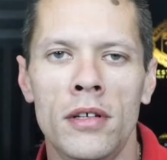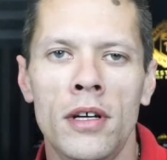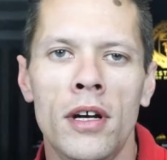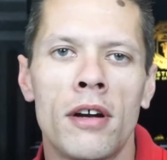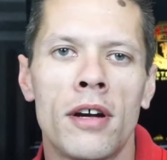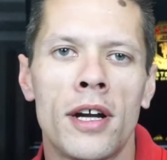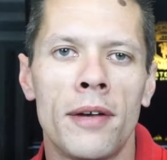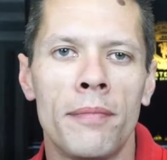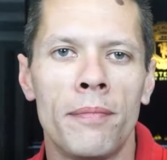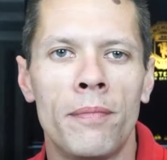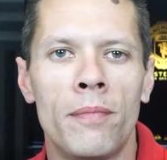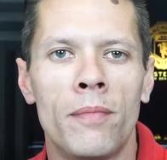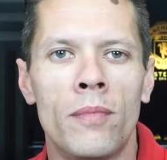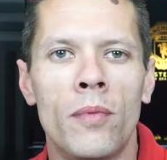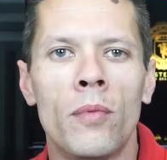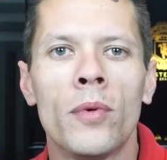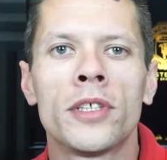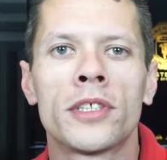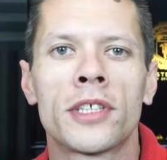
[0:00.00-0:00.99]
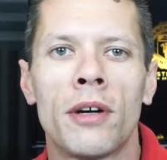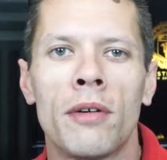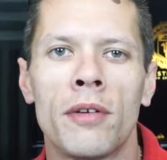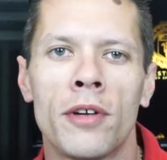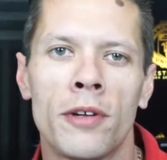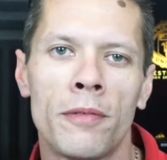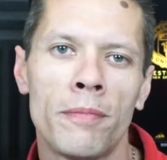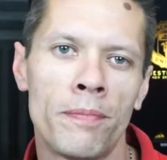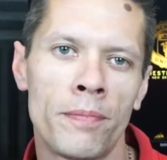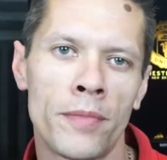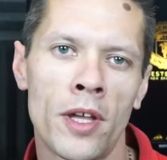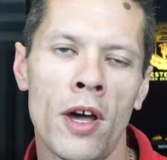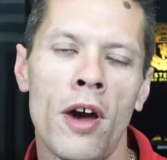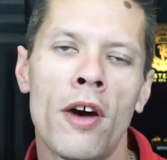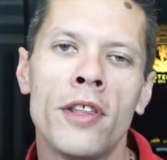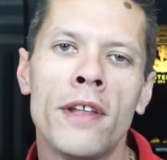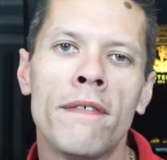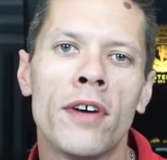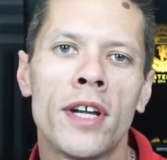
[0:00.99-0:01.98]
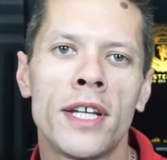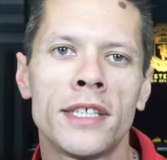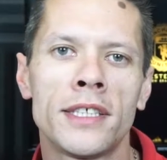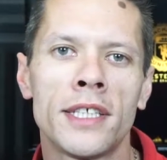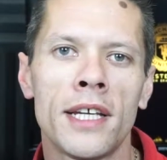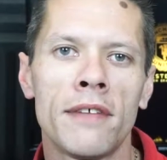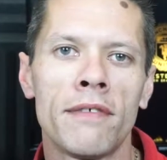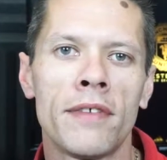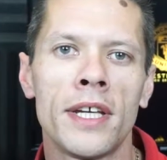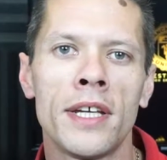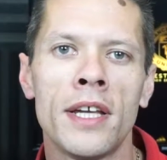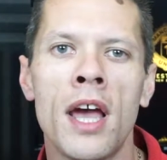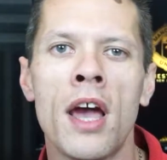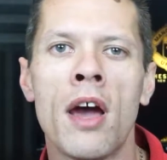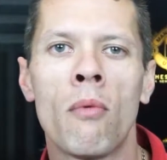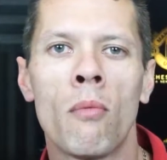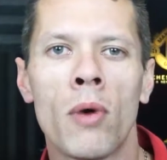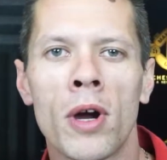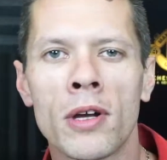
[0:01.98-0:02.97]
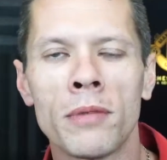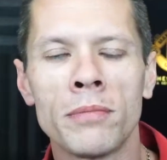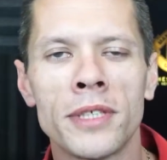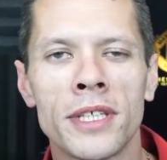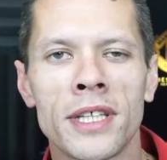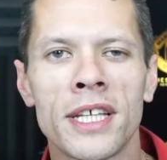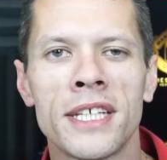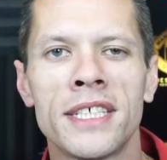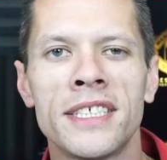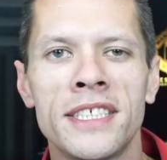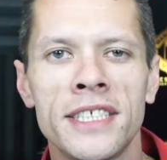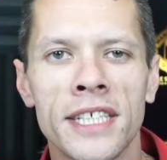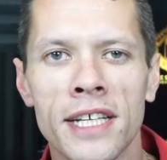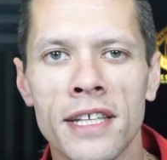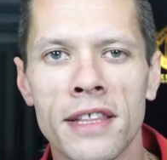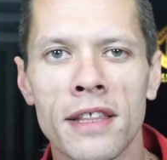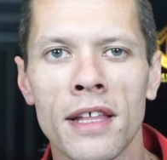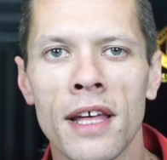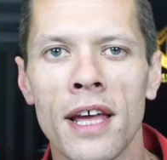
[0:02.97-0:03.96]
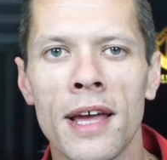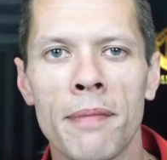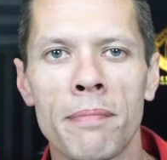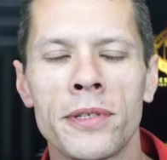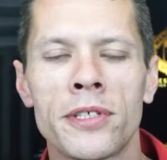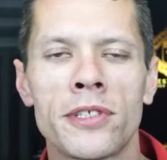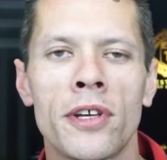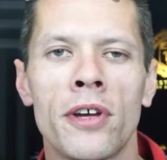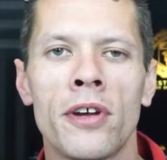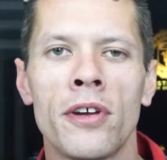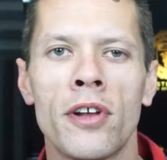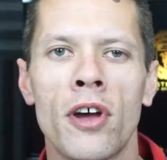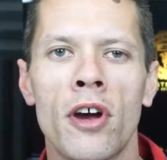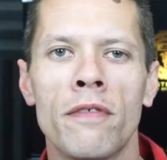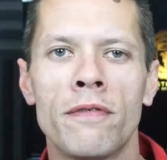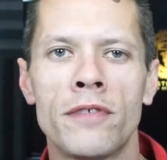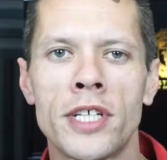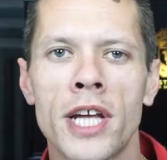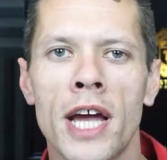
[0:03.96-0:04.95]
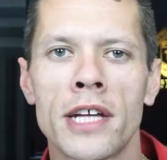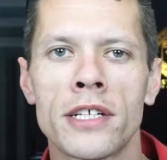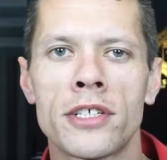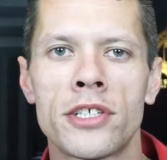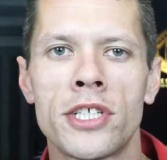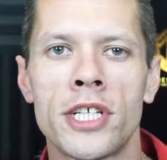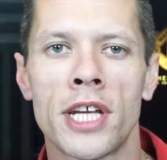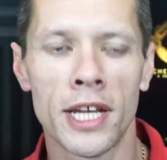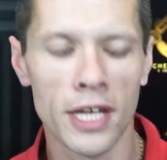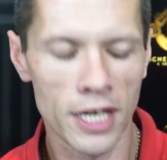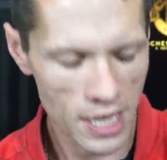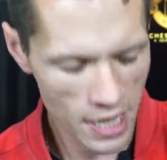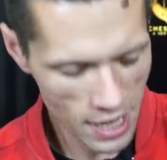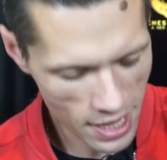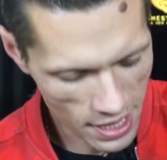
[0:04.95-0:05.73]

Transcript: All right, what's going on the Volley TV? Welcome to the 6th episode of Chat Shit.